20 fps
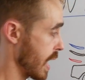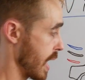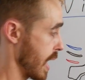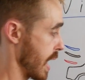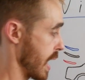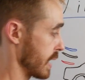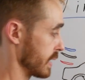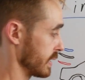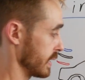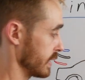
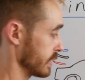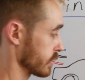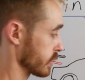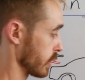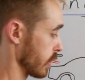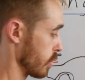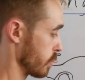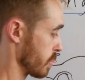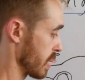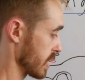and its
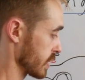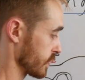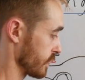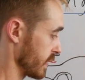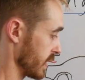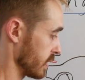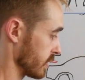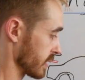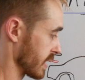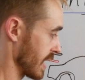low pressure
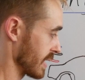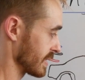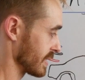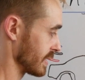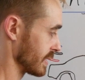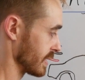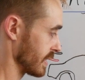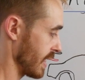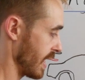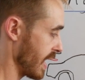field gets
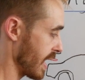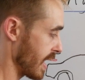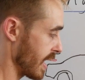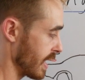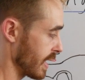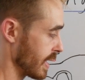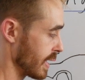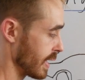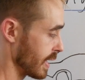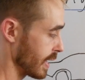into
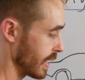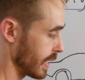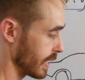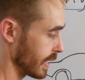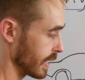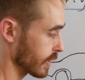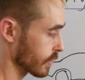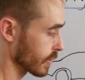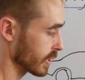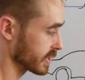there, it
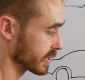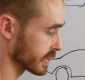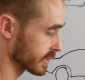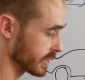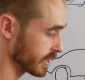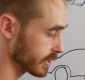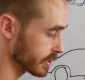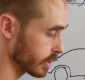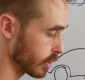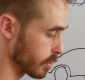increases
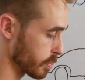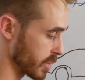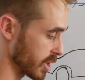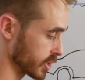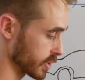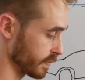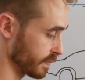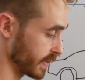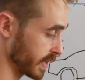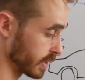this low
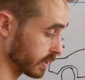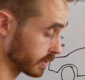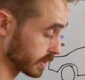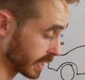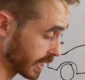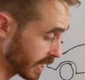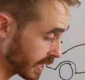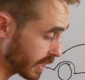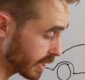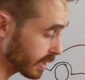pressure field
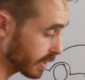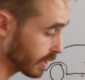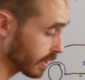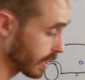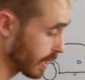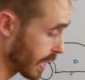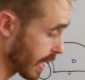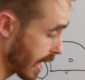here,